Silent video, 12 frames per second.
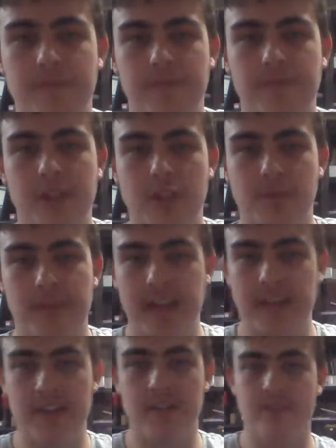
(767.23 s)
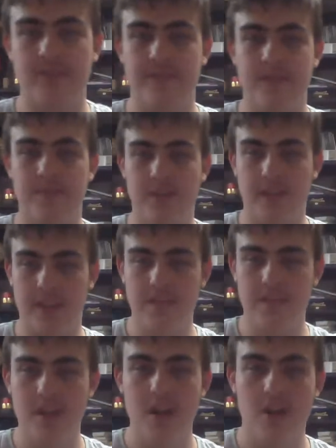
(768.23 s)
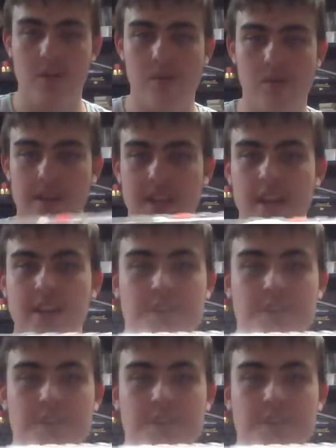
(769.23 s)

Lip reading: flush back into the MOSFET, blowing it up. Aurora cage?